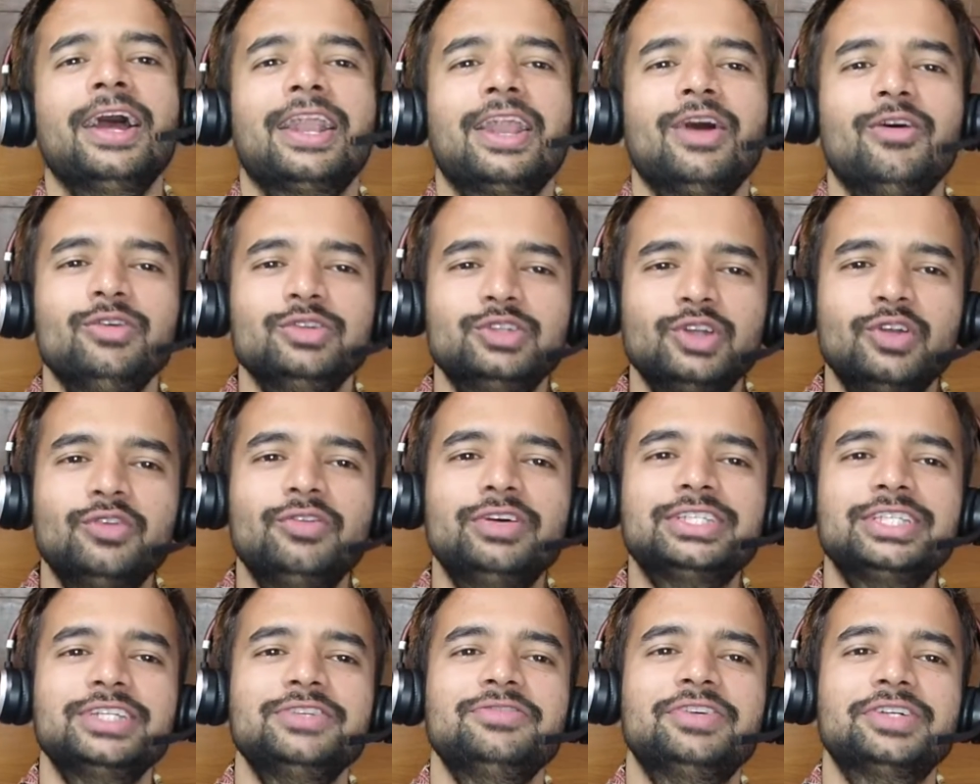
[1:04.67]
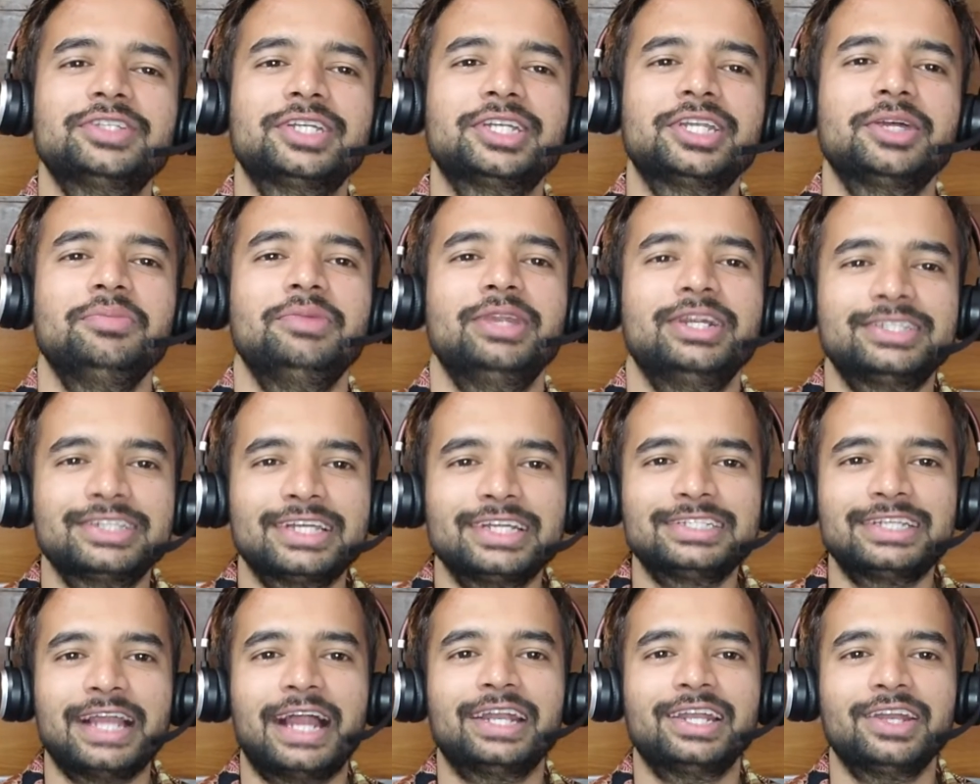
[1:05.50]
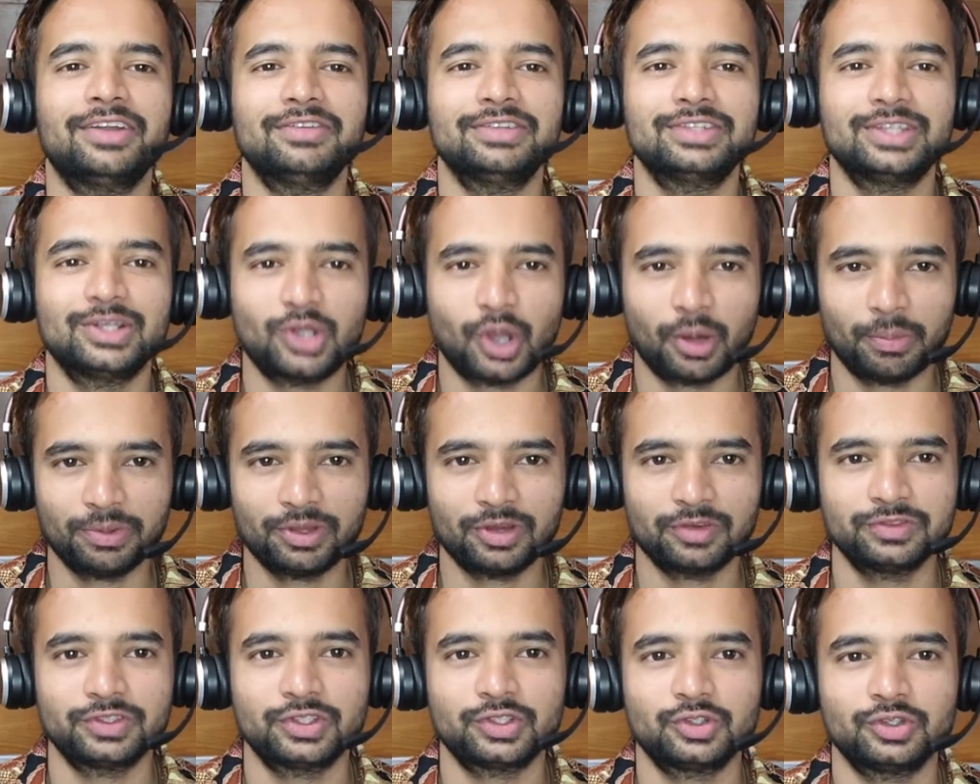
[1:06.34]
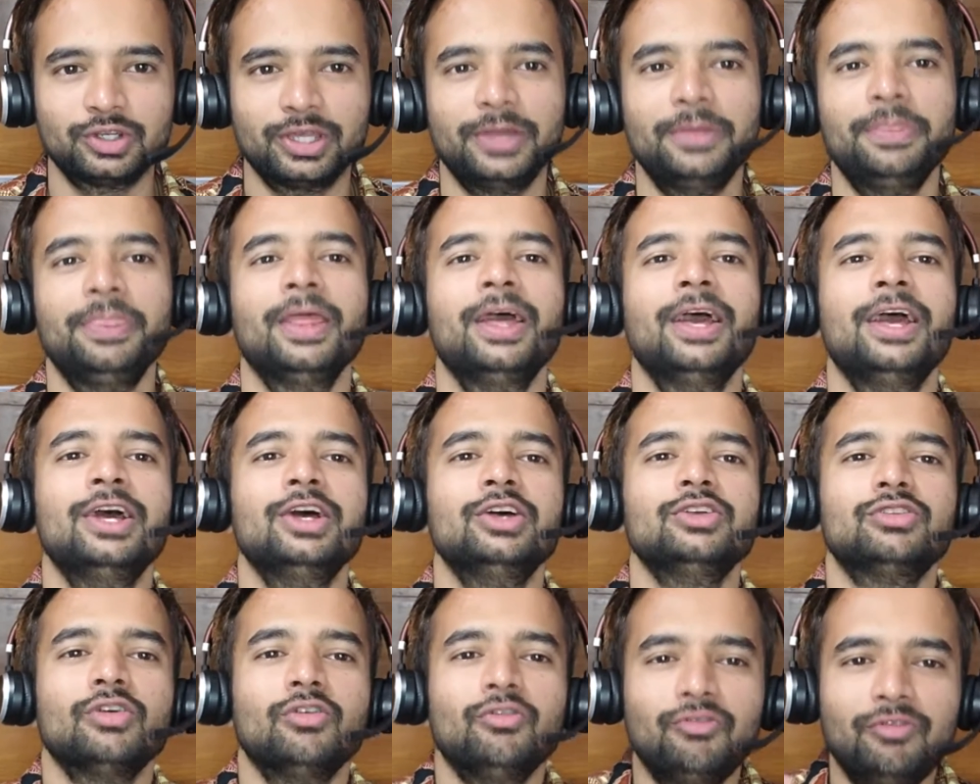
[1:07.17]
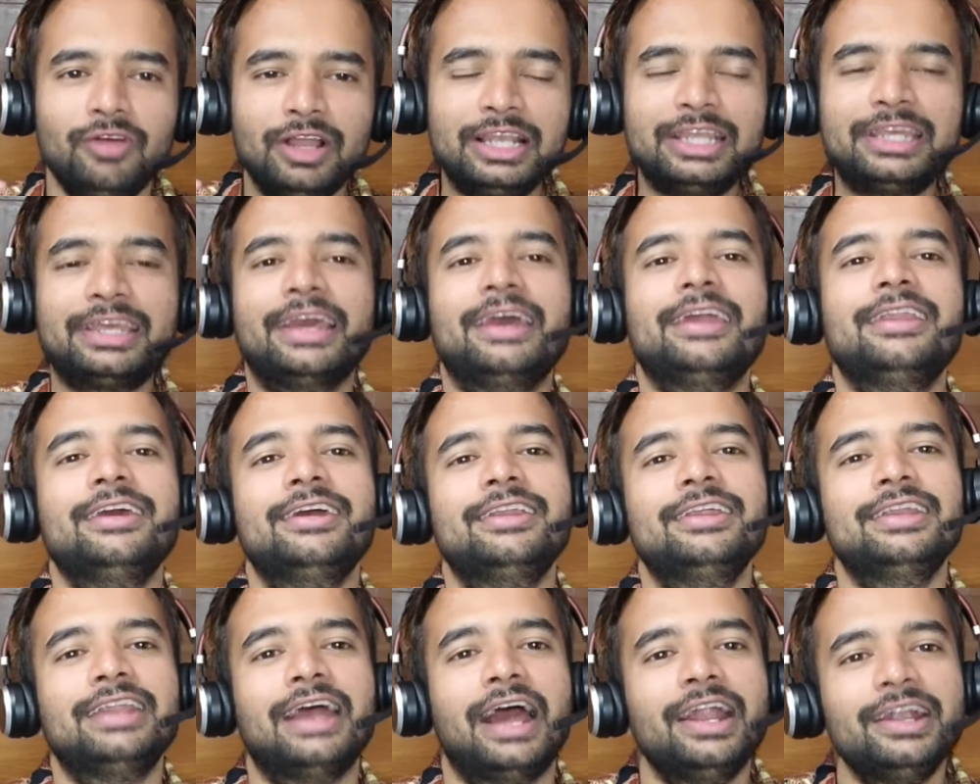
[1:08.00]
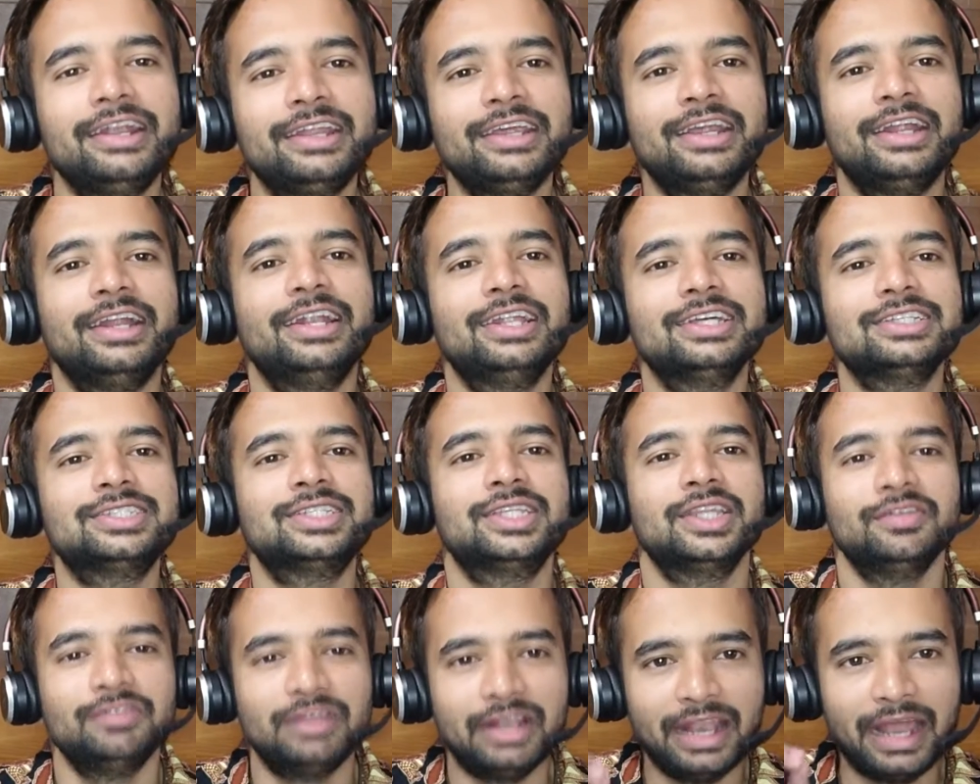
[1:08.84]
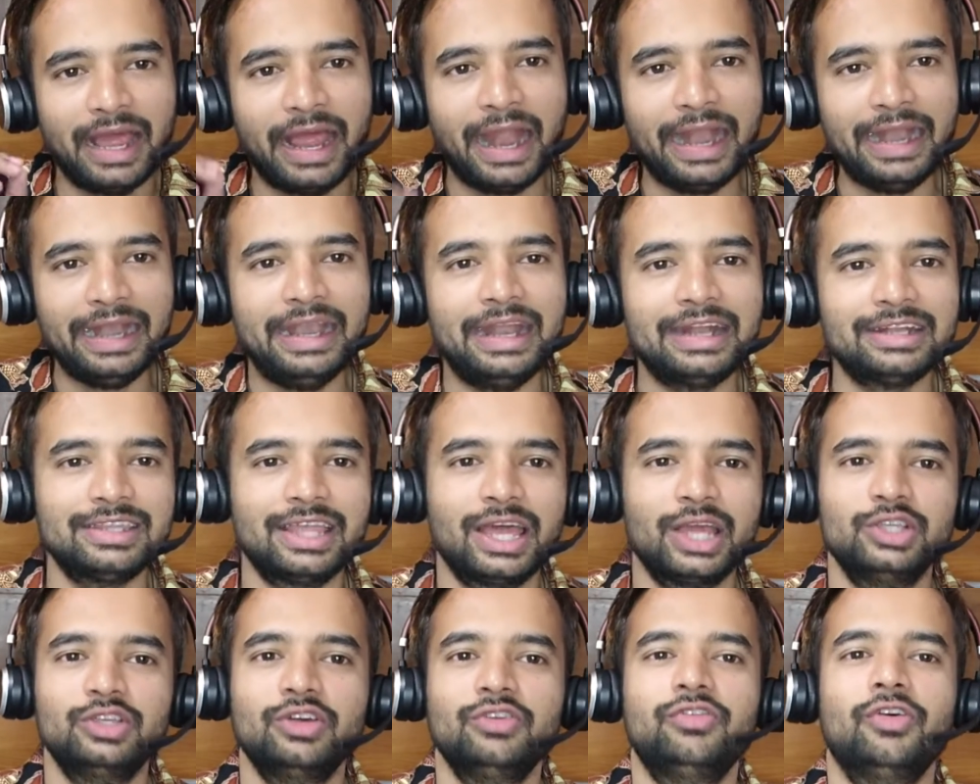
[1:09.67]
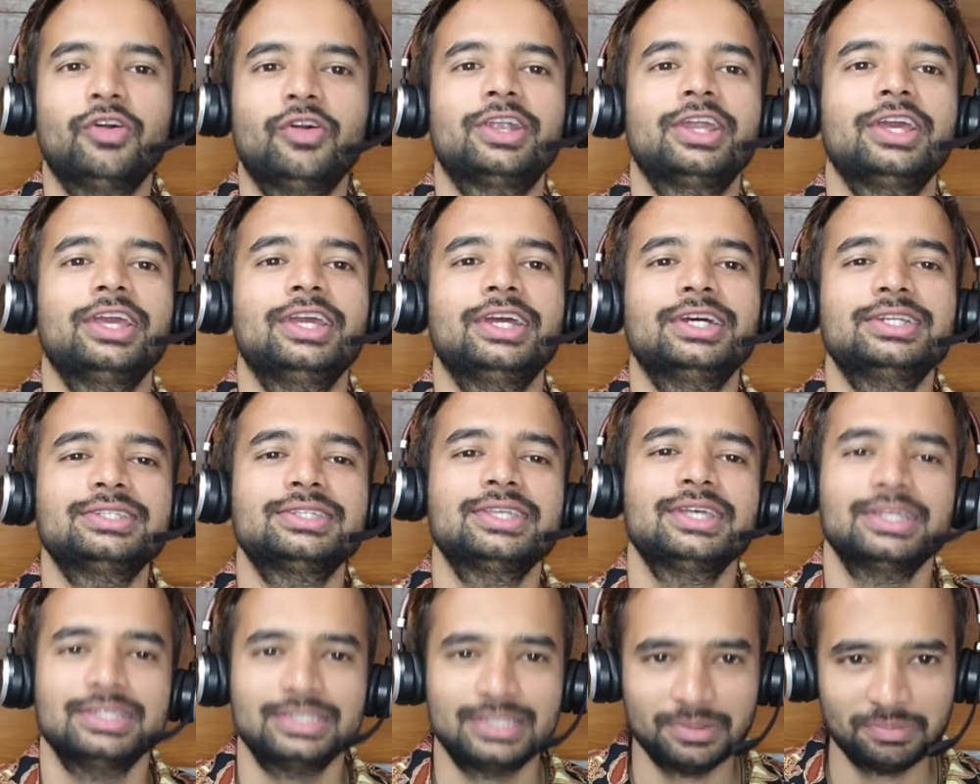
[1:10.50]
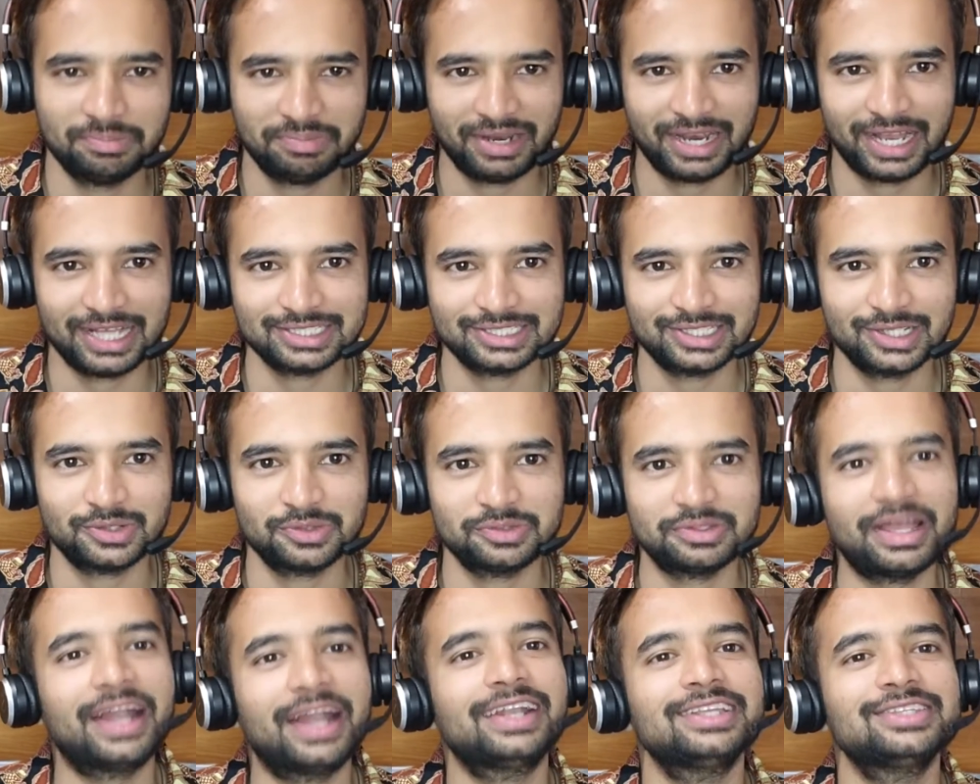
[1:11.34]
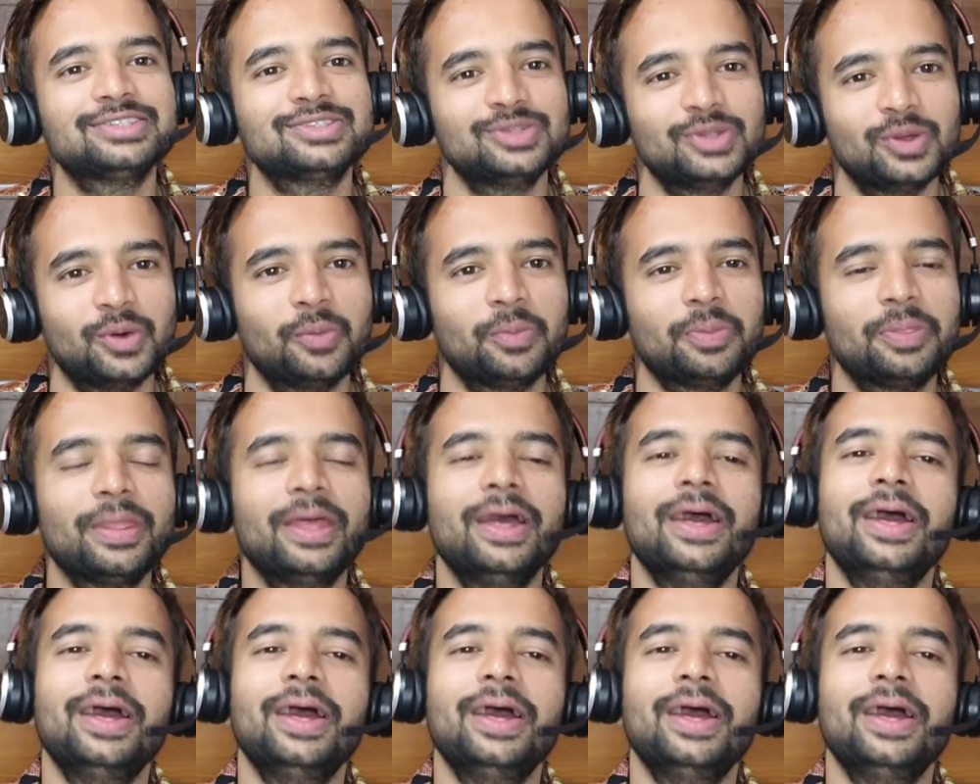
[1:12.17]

now without wasting further time let's get started with the topic of the today so will career in it industry will end at the age of 40 years simple answer to that is no